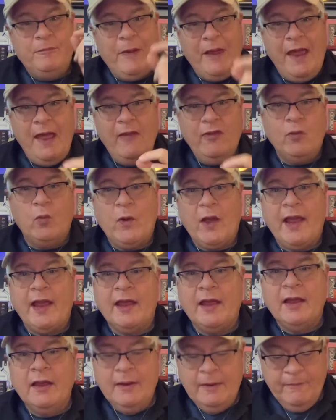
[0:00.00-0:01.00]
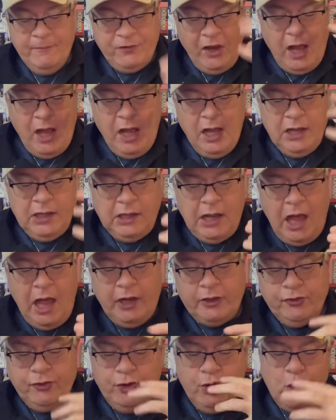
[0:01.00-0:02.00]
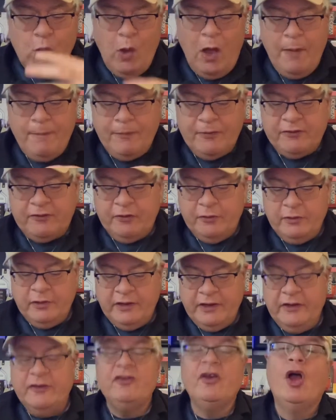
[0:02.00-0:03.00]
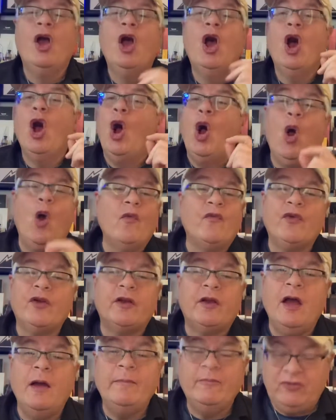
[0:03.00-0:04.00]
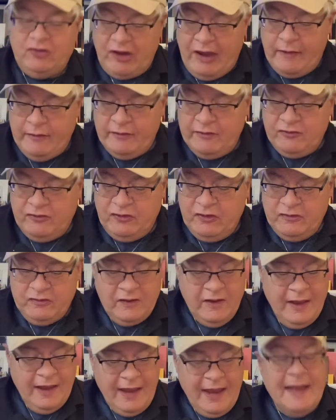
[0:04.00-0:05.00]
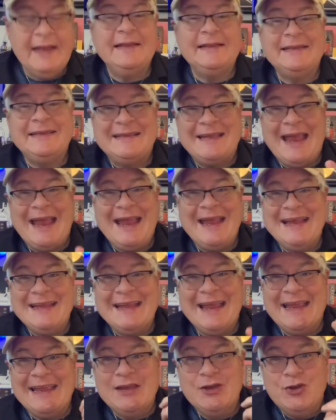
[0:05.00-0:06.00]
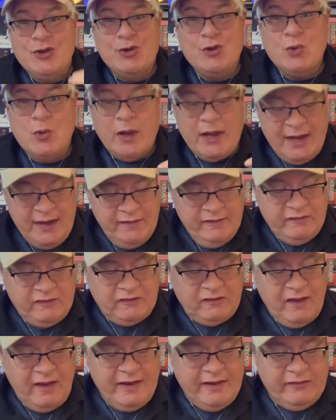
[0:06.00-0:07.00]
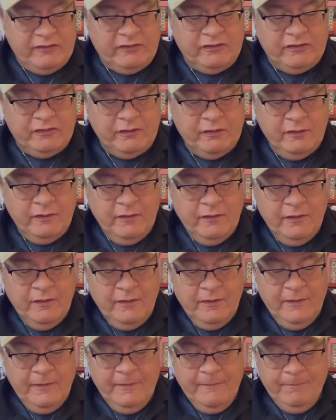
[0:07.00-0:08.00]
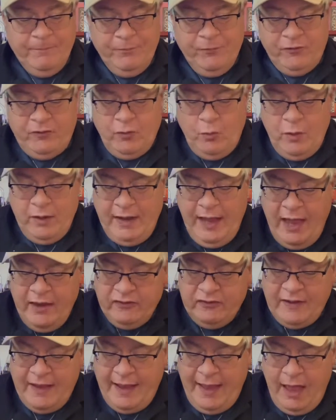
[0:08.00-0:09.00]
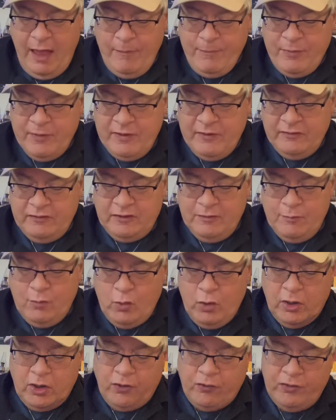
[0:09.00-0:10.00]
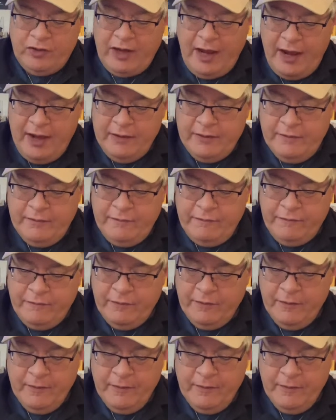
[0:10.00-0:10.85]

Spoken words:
pathway to unlock new opportunities, overcome challenges, and gain new insights. So what has to happen is the more creative